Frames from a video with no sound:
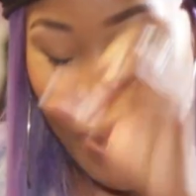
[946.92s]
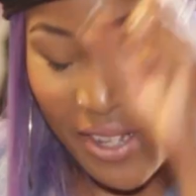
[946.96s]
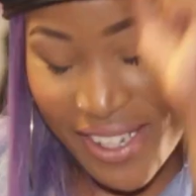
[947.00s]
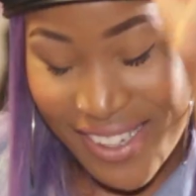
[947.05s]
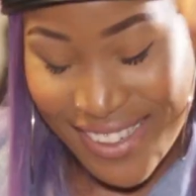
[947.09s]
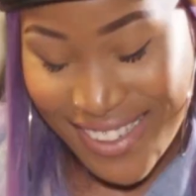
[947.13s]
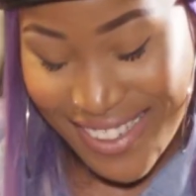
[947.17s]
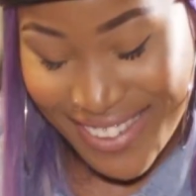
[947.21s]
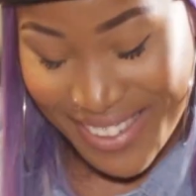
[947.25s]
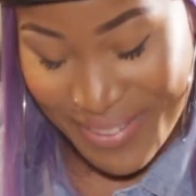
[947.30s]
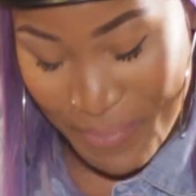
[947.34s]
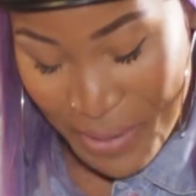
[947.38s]

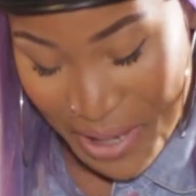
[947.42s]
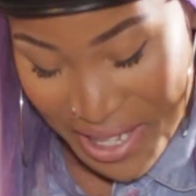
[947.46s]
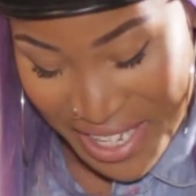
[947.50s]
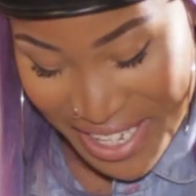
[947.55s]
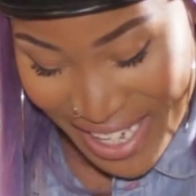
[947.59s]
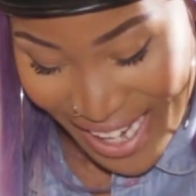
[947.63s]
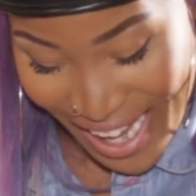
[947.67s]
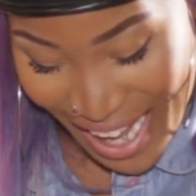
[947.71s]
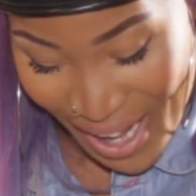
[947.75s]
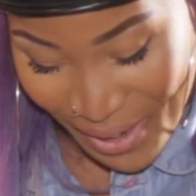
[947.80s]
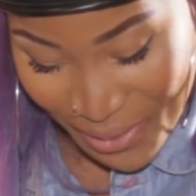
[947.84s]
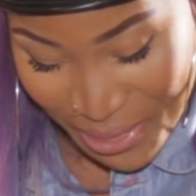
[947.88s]

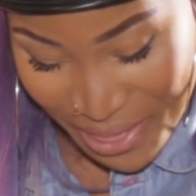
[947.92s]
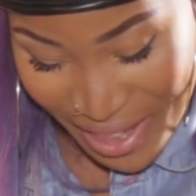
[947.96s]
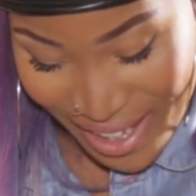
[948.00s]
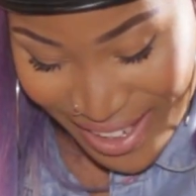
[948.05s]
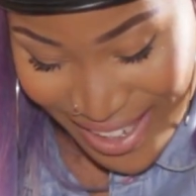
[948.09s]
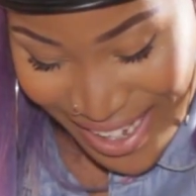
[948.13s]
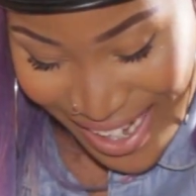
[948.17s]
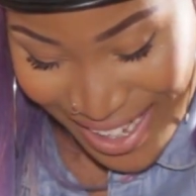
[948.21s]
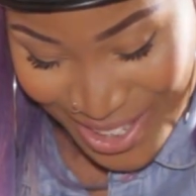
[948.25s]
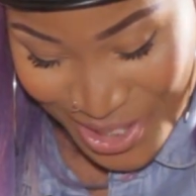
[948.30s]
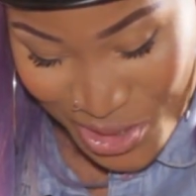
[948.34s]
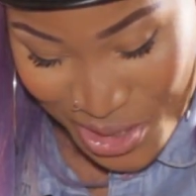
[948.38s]
Putting it out there.
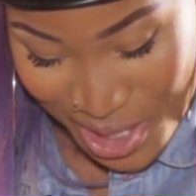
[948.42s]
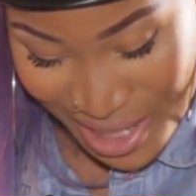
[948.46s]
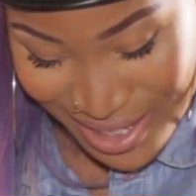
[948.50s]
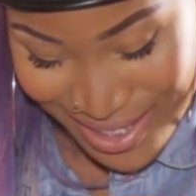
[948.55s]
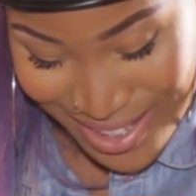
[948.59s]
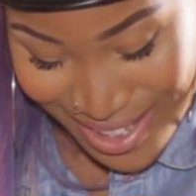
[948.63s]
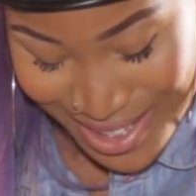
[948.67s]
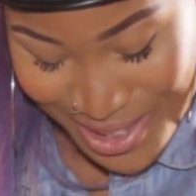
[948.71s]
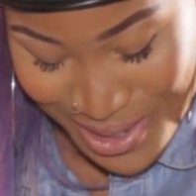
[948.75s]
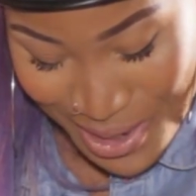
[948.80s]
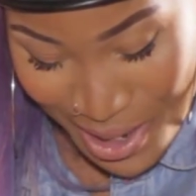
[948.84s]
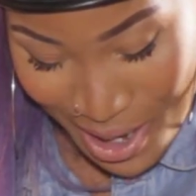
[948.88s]
Yes,
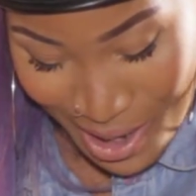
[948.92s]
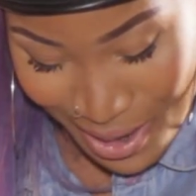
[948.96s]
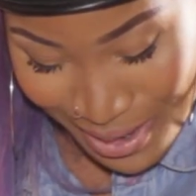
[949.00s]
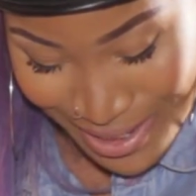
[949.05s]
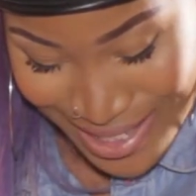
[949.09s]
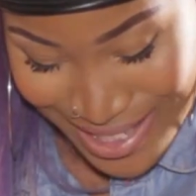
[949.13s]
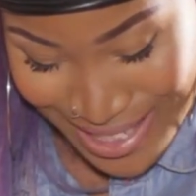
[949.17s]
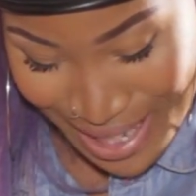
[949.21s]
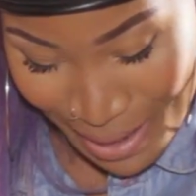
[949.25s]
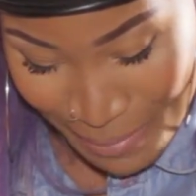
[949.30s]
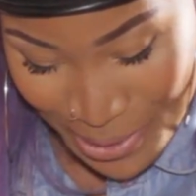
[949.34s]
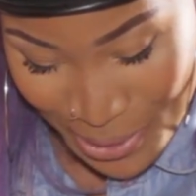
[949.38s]
Jesus. You heard
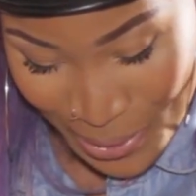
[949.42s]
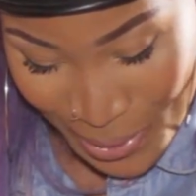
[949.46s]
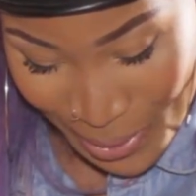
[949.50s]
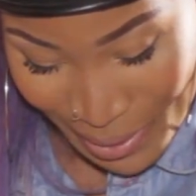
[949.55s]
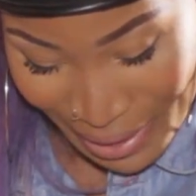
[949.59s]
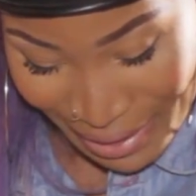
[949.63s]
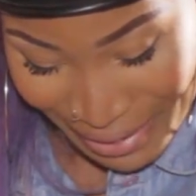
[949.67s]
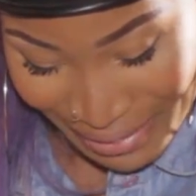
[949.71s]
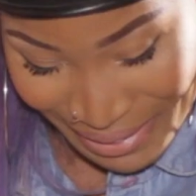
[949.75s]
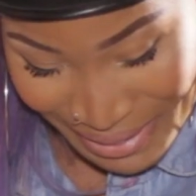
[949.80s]
Samuel.